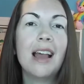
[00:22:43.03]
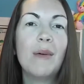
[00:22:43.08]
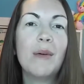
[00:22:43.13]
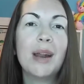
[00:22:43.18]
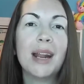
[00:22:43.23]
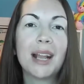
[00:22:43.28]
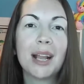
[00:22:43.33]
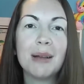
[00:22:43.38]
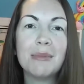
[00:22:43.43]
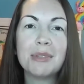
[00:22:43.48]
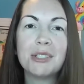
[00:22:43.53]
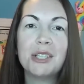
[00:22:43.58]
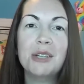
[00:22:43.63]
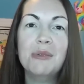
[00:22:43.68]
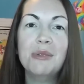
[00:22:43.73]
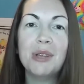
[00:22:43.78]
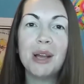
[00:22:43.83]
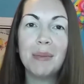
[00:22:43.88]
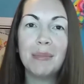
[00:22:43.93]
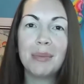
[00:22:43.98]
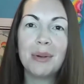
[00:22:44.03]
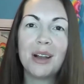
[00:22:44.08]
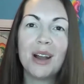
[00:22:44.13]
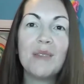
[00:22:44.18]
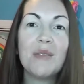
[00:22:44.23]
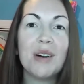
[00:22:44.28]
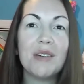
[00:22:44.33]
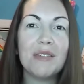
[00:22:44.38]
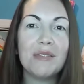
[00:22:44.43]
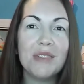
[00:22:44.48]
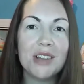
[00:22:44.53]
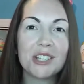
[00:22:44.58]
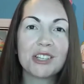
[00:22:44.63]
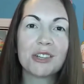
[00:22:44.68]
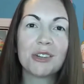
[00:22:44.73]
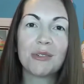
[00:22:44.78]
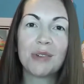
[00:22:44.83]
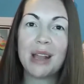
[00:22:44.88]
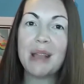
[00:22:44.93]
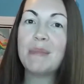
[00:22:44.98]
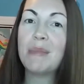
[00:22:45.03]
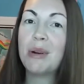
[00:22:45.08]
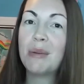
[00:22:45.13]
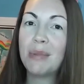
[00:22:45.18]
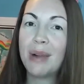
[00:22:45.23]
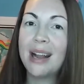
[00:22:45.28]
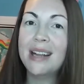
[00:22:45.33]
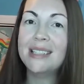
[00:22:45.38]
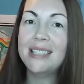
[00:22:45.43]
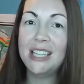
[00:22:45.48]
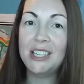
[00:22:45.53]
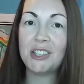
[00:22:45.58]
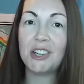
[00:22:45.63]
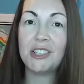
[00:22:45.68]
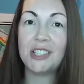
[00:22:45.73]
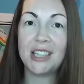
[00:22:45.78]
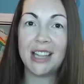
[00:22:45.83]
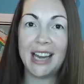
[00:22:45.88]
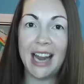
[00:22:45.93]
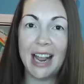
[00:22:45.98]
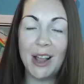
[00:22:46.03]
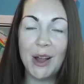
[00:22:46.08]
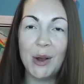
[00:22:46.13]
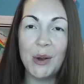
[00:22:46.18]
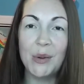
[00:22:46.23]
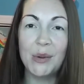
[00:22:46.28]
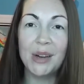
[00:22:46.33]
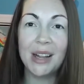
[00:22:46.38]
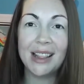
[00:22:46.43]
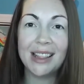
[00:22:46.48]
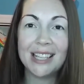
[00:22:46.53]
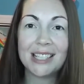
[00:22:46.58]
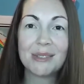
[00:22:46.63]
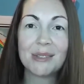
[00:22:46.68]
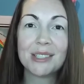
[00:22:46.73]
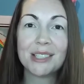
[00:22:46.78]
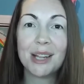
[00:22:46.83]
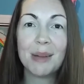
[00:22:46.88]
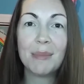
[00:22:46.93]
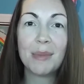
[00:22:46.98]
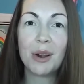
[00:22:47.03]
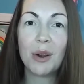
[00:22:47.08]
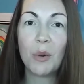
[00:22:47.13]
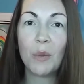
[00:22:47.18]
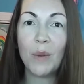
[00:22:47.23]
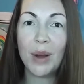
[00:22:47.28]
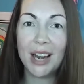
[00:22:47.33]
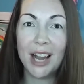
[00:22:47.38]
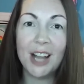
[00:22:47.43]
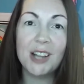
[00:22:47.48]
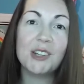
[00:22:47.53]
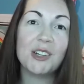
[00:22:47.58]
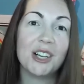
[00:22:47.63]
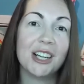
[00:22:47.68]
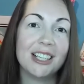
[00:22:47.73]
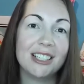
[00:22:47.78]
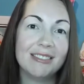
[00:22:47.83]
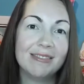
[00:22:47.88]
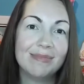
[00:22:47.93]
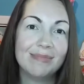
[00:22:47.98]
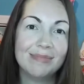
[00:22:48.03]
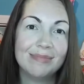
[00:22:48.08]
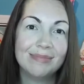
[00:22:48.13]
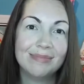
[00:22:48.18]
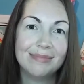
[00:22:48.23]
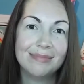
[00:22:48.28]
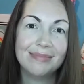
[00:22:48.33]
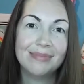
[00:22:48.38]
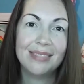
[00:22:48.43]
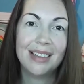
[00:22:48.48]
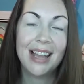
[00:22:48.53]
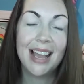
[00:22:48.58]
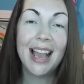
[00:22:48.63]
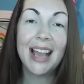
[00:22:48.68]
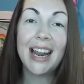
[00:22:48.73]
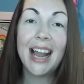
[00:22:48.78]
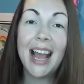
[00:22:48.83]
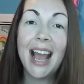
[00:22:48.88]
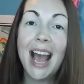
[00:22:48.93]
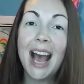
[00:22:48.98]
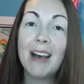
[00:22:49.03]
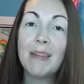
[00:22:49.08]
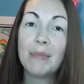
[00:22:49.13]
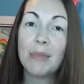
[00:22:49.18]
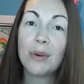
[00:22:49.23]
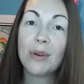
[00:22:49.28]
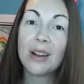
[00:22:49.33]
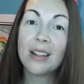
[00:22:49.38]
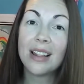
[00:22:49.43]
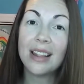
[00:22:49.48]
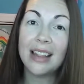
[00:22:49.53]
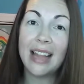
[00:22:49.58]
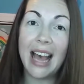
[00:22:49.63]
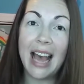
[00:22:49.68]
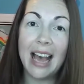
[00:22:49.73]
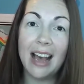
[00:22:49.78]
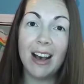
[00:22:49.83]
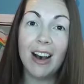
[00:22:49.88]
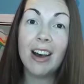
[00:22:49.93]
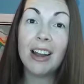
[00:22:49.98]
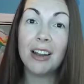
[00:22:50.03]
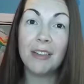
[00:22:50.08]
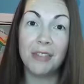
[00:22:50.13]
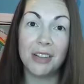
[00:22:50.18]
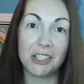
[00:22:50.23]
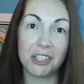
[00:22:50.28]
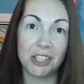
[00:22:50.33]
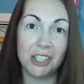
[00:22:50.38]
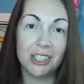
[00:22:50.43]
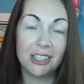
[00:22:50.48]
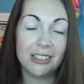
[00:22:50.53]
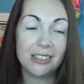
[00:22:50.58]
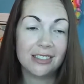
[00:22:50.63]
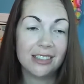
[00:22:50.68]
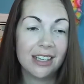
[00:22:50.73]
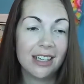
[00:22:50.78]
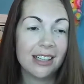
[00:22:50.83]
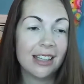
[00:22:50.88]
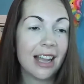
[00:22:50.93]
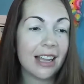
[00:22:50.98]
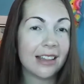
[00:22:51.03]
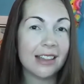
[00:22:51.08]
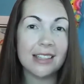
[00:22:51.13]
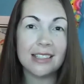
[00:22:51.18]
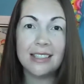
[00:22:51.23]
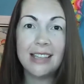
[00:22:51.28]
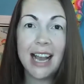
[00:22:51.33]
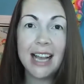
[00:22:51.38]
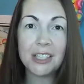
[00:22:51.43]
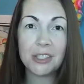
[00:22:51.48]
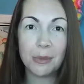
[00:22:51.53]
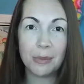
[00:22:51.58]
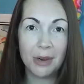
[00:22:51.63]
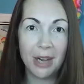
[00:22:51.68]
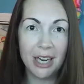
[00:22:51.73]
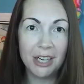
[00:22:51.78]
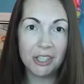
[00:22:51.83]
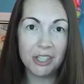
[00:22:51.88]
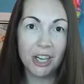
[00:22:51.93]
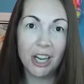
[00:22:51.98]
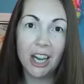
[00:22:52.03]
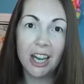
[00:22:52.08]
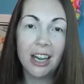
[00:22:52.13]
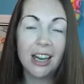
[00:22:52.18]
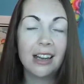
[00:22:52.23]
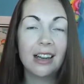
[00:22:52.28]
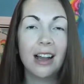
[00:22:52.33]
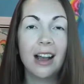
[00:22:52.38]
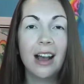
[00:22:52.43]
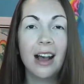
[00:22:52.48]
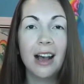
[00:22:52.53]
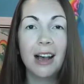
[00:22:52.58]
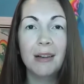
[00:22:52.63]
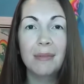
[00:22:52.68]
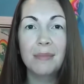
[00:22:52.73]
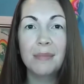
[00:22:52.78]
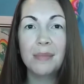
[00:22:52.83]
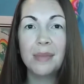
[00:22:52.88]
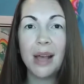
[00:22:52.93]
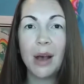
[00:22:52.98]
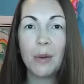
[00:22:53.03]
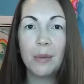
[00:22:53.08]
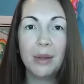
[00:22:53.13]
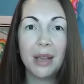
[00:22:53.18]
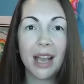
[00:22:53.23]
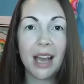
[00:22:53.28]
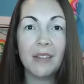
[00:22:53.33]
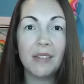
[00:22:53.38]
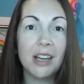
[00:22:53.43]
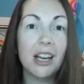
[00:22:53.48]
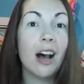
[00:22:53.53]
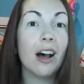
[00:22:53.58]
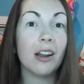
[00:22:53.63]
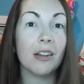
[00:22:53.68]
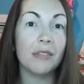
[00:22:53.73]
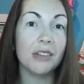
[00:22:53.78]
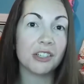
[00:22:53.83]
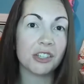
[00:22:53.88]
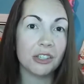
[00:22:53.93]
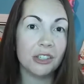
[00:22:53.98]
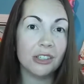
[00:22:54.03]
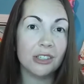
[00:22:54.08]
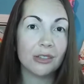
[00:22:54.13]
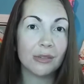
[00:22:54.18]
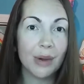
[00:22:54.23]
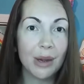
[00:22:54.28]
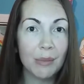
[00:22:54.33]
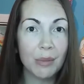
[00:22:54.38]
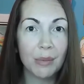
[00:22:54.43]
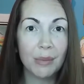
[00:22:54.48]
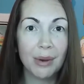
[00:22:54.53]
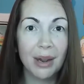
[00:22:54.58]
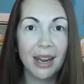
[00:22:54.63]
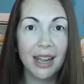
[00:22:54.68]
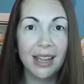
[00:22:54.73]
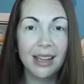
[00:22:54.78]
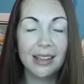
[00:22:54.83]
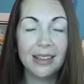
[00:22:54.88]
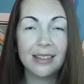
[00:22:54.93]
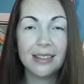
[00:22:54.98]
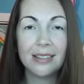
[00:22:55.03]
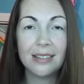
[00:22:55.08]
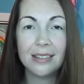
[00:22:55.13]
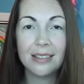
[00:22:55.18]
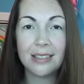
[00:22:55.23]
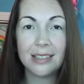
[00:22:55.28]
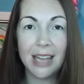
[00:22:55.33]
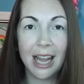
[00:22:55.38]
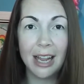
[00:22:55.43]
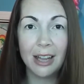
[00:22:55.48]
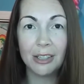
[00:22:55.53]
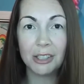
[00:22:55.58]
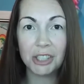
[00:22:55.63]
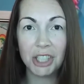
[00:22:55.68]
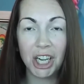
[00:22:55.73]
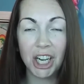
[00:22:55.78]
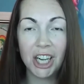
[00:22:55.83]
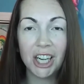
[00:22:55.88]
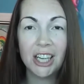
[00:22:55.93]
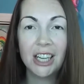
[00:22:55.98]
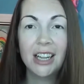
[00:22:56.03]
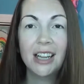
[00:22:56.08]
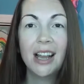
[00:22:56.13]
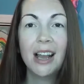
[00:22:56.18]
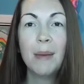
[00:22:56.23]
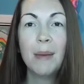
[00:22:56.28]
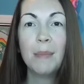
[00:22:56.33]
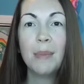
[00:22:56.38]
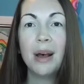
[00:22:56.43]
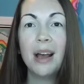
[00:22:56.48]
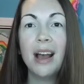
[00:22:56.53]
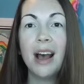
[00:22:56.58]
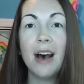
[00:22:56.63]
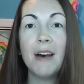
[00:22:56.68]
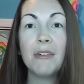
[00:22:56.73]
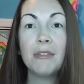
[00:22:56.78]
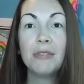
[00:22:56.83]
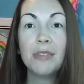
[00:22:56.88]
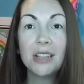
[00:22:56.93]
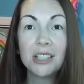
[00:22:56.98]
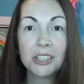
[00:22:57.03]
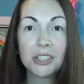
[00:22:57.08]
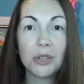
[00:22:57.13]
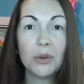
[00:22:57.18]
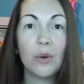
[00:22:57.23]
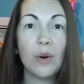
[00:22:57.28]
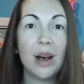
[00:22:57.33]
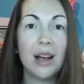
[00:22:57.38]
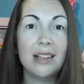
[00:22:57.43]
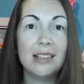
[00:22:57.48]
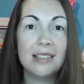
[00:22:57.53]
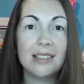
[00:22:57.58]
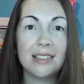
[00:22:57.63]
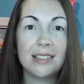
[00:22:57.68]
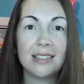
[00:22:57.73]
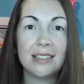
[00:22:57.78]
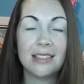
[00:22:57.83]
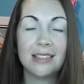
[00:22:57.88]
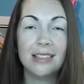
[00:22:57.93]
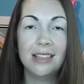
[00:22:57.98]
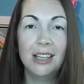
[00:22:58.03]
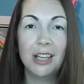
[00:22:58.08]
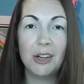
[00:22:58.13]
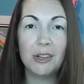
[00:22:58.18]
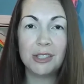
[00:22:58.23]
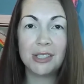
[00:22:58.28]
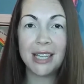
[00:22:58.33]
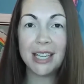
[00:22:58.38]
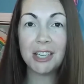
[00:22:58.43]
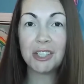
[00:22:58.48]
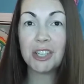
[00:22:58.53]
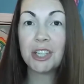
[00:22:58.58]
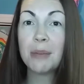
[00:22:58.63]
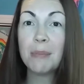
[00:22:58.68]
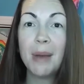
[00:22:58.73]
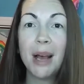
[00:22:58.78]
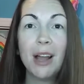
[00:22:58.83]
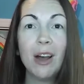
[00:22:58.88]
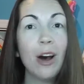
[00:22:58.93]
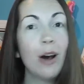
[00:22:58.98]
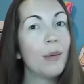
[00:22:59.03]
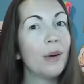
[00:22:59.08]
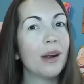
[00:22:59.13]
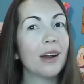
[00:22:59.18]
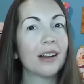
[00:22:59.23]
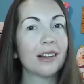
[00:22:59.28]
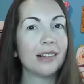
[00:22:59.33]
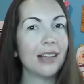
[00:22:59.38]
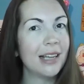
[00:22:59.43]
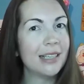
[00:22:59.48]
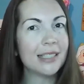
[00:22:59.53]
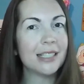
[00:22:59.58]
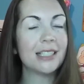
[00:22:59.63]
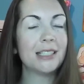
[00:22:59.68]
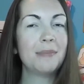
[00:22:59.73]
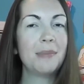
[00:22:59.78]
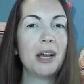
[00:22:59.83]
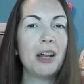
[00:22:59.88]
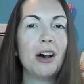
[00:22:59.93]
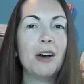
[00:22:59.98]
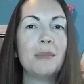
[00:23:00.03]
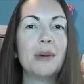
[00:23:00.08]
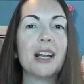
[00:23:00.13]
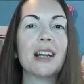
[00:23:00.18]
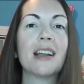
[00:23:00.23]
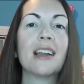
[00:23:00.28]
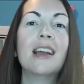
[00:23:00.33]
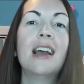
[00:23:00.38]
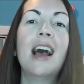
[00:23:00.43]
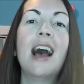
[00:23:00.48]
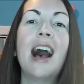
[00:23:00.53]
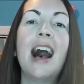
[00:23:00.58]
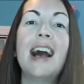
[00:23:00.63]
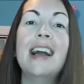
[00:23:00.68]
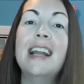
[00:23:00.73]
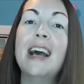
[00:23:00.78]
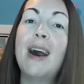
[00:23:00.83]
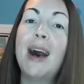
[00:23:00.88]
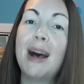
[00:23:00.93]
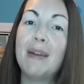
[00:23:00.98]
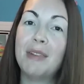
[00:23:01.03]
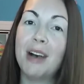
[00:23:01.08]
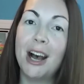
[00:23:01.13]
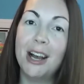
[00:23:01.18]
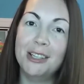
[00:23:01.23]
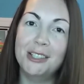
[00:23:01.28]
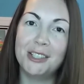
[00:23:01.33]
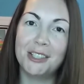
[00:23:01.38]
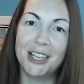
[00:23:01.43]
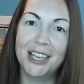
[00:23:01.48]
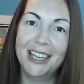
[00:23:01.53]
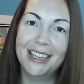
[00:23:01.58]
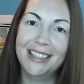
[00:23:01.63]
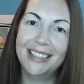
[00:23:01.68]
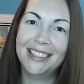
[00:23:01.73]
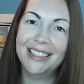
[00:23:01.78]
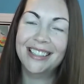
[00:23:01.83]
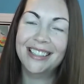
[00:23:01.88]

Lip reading: When it comes to number of official Rainbow Brite t-shirts that I own, this was number 100. And I have more than that unofficial, like this Dazzle Brite shirt. That would be kind of an unofficial Rainbow Brite style shirt. But official ones, sanctioned by Hallmark, licensed by Hallmark, I now have 100.